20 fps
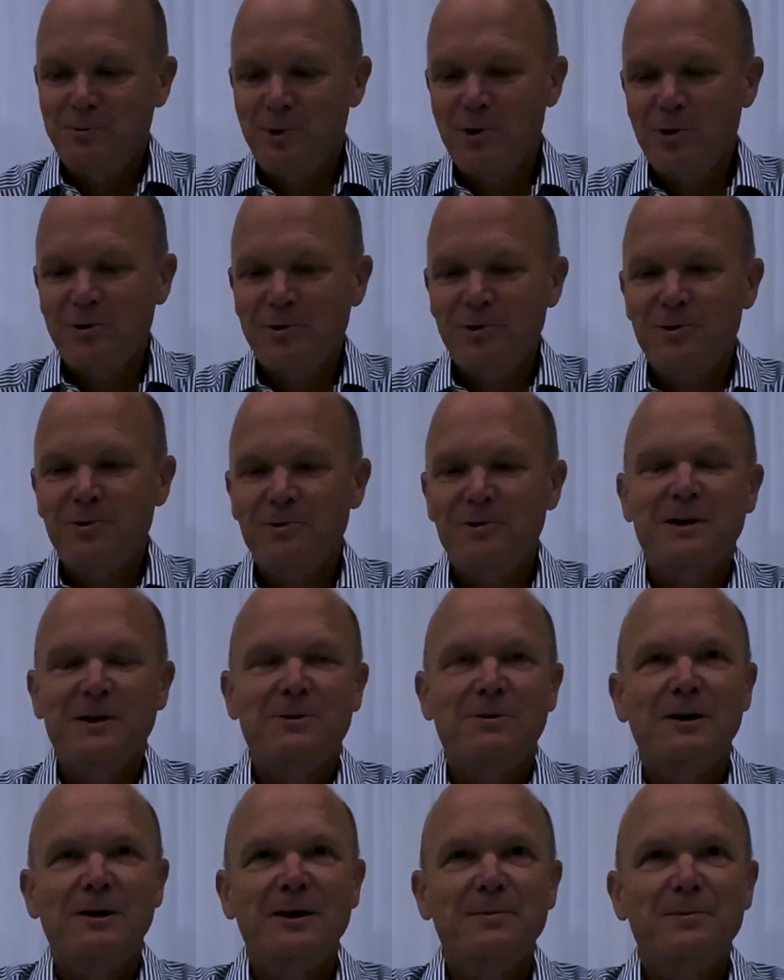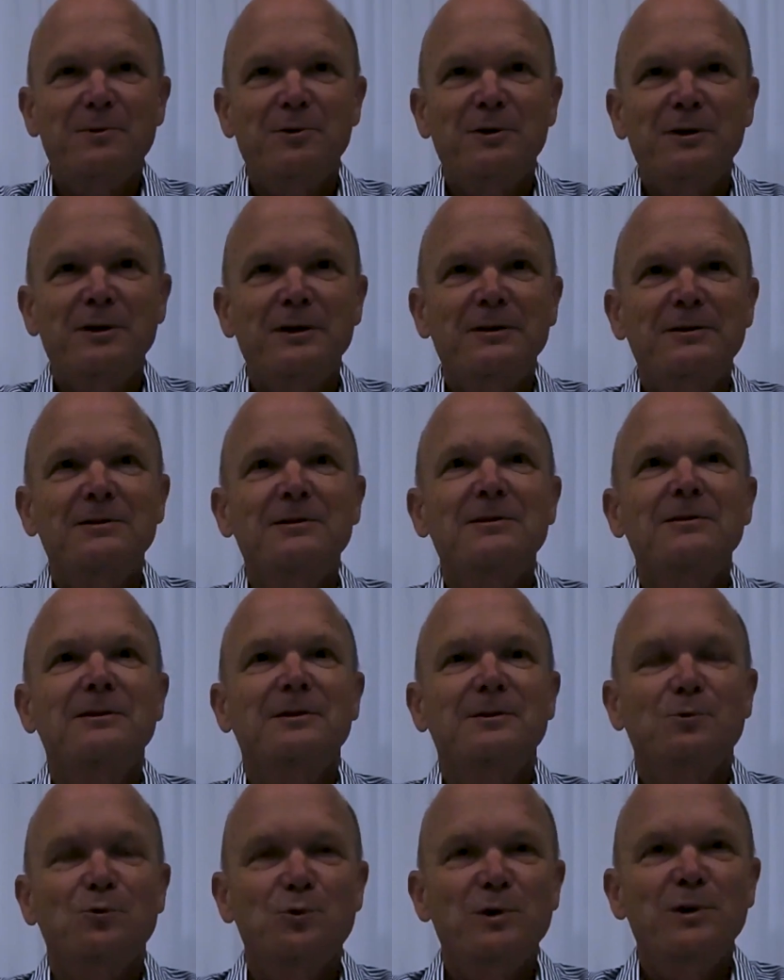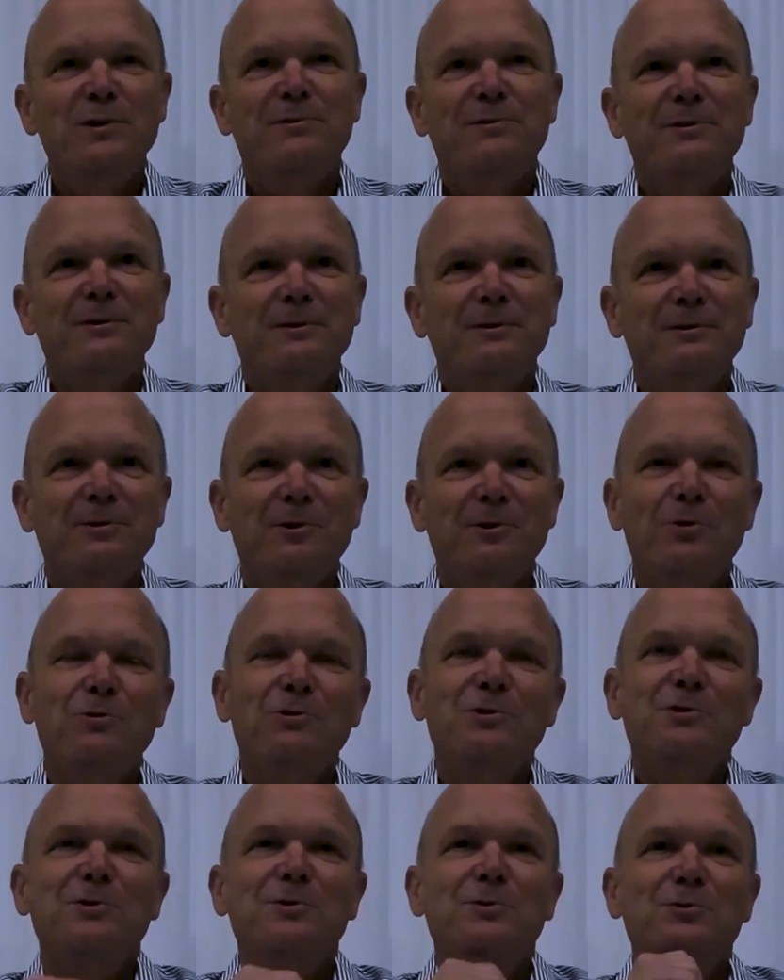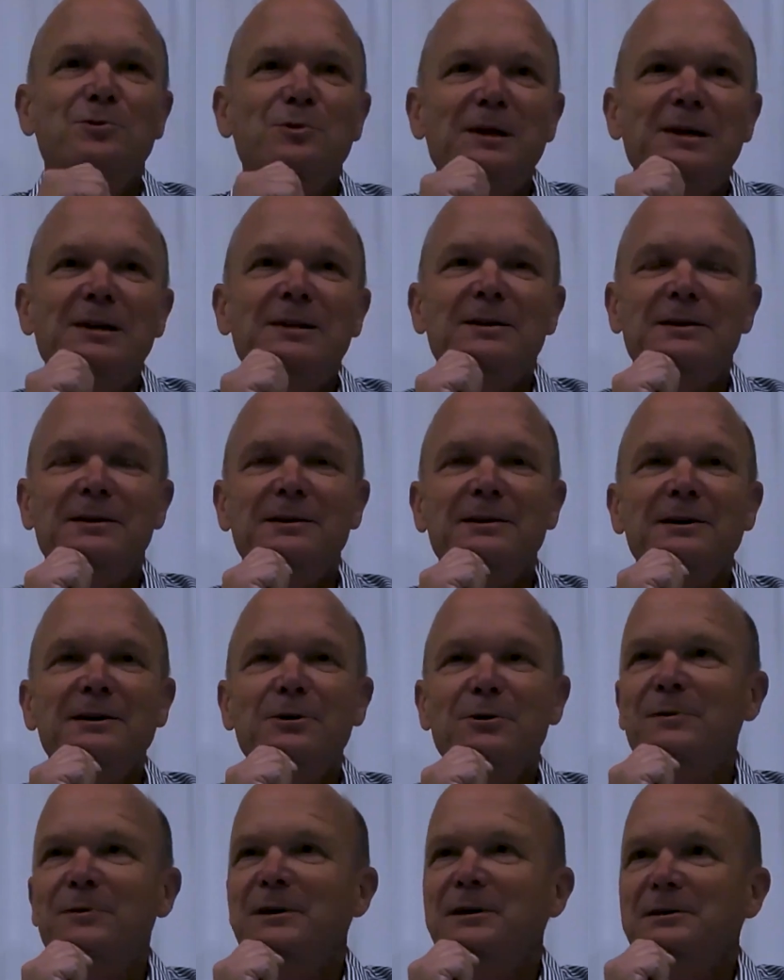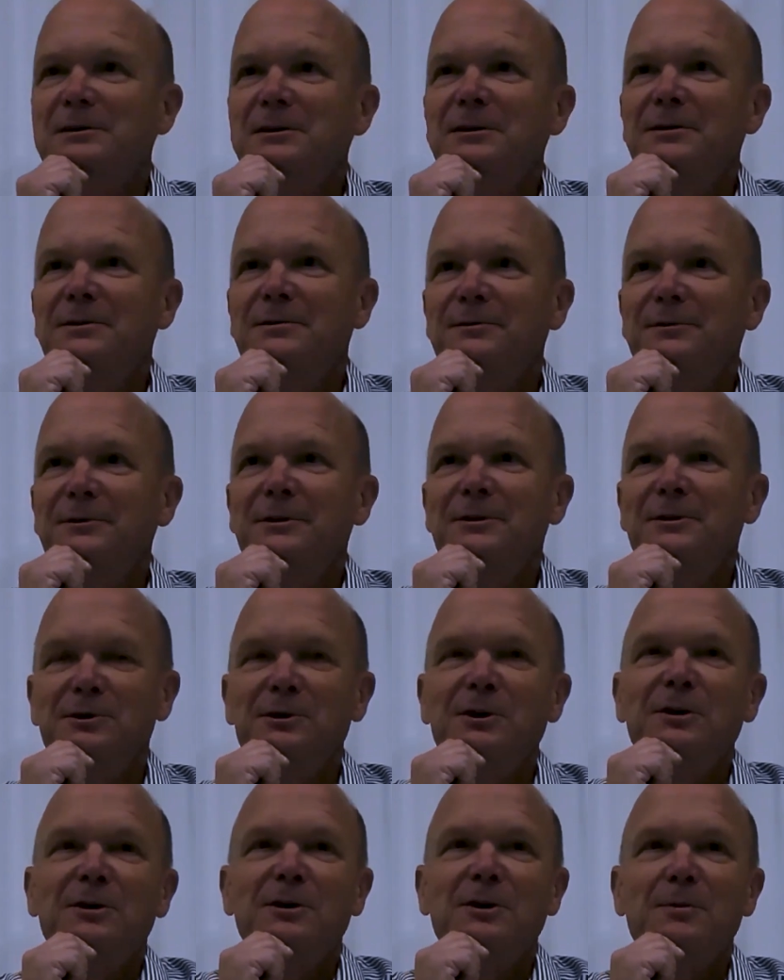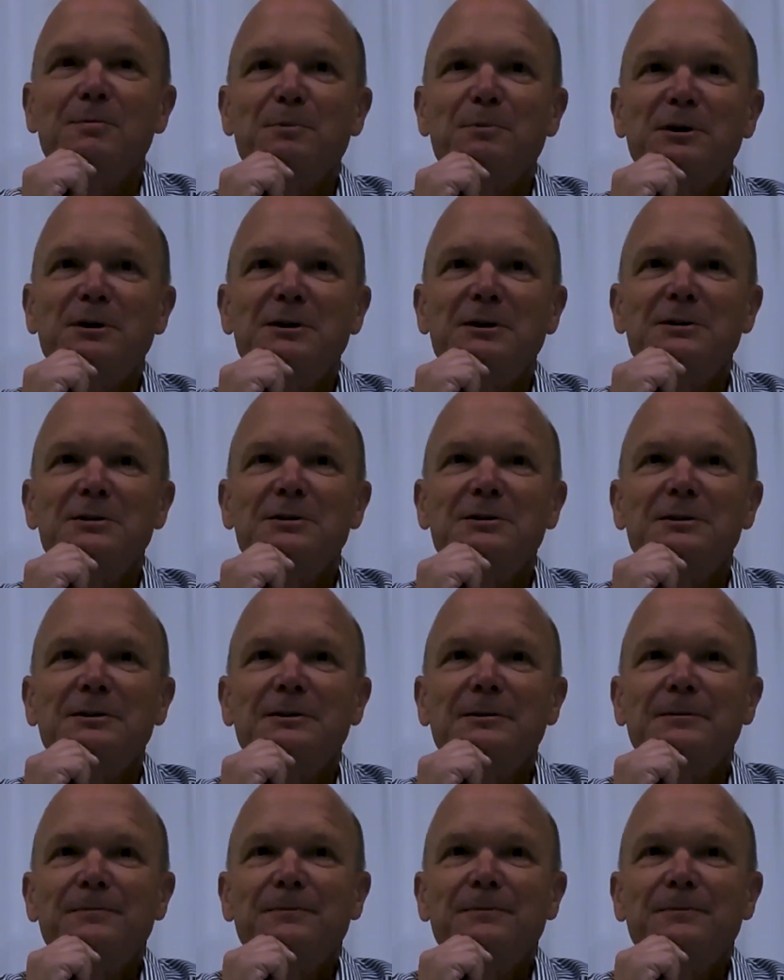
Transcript: partner and collaborate with those really innovative young companies.